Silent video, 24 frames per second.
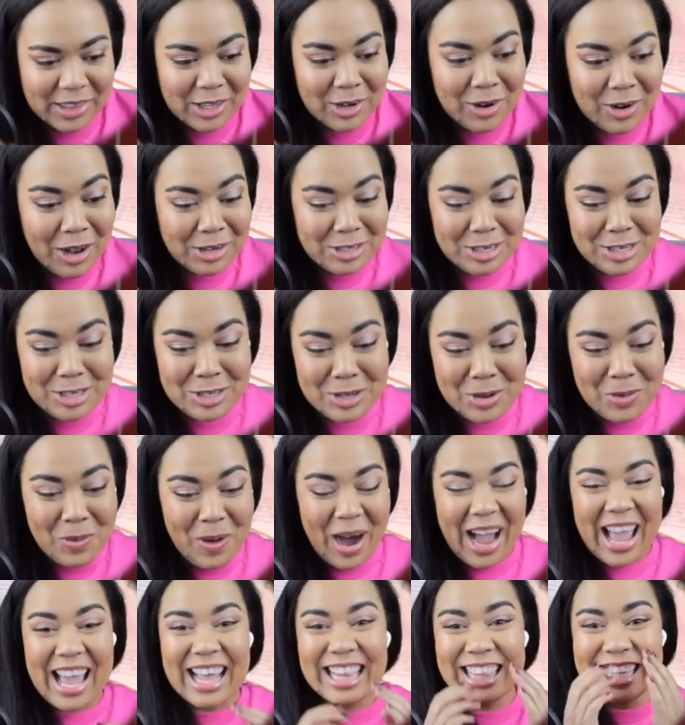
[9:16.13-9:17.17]
They're all just
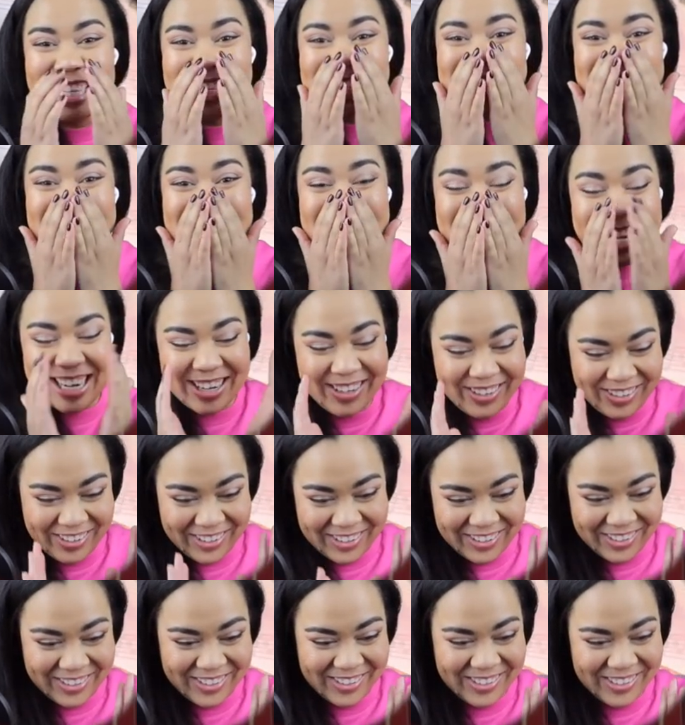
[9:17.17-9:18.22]
quiet listening.